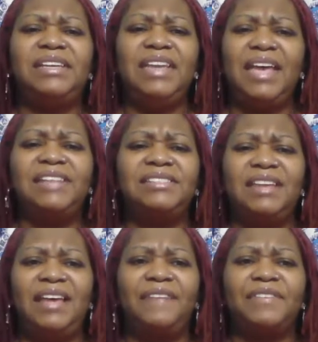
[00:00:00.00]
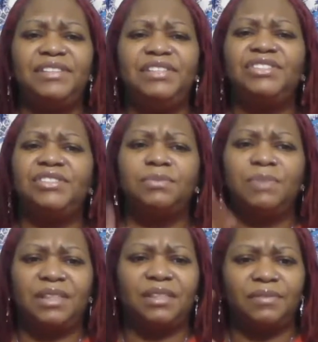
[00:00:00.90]
that he has to have conditions
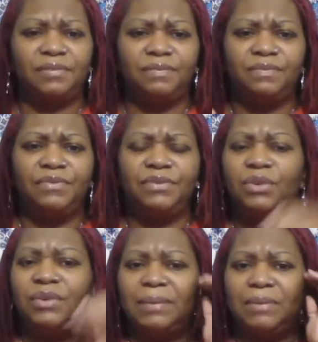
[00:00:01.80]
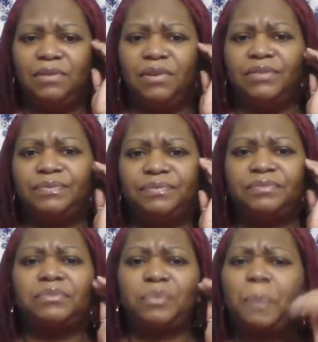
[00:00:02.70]
with. Don't get me wrong.
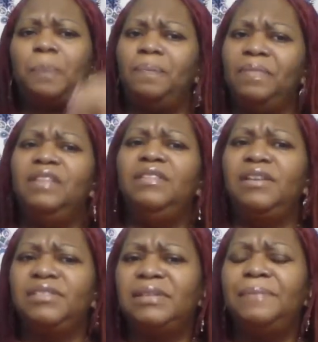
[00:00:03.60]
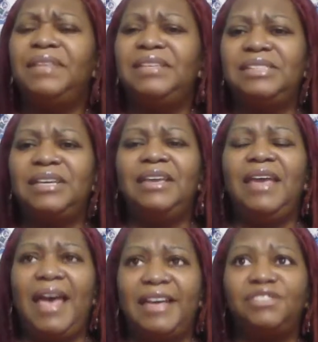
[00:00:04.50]
There are some things that he
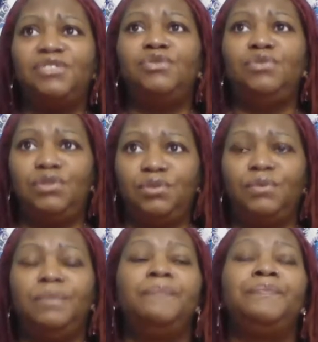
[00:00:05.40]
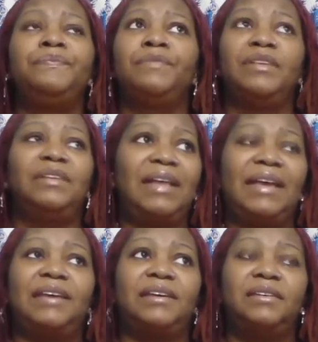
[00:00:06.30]
has to do,
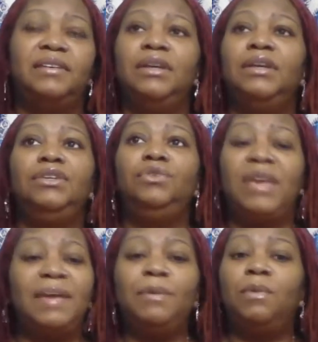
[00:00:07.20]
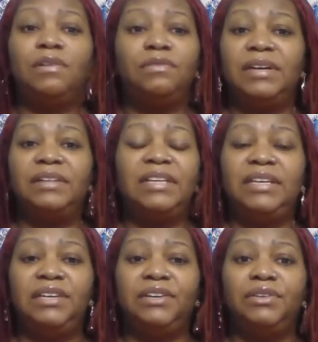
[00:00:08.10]
like you can't be walking around
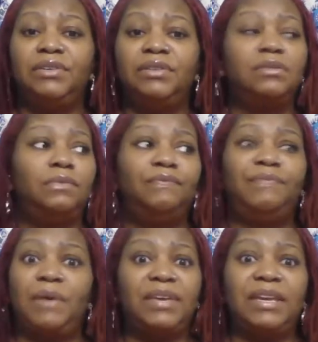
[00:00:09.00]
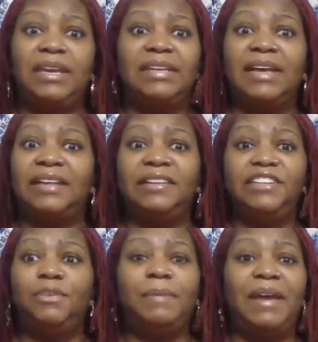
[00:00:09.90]
here funky and not
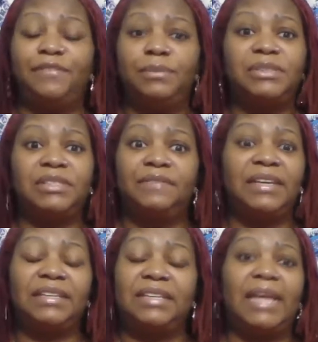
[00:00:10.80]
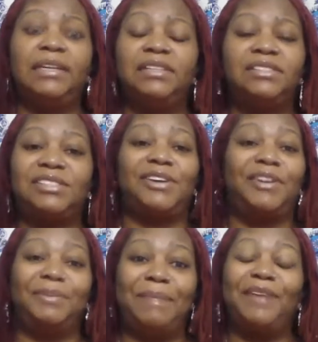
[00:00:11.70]
cleaning your bathroom and stuff like that. There's a
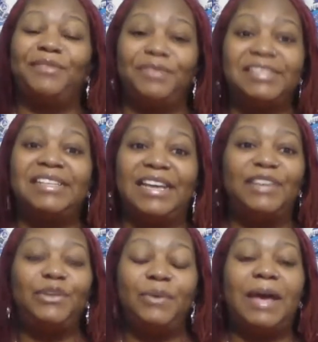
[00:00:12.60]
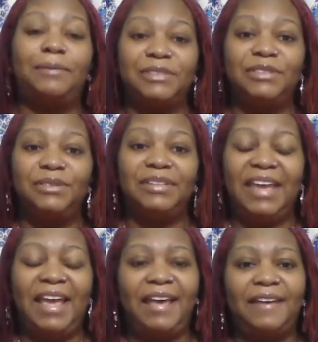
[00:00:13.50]
certain boundaries that I do
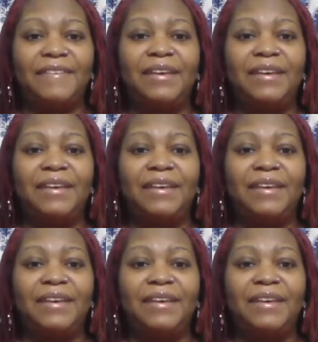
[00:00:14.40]
absolutely have.